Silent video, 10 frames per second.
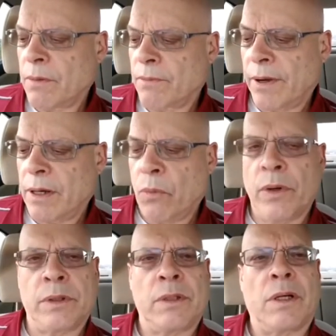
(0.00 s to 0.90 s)
Find out
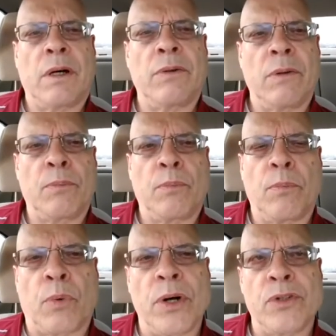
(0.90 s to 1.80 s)
what other
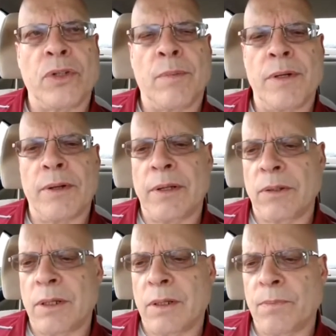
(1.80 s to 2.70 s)
prices are being
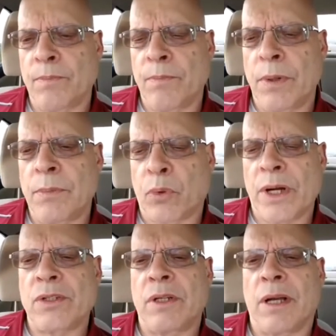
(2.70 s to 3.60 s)

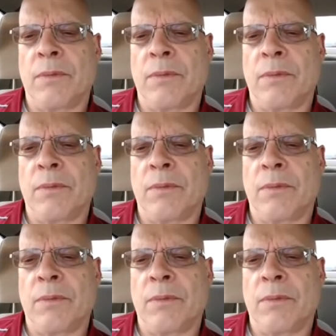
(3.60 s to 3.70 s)
priced at.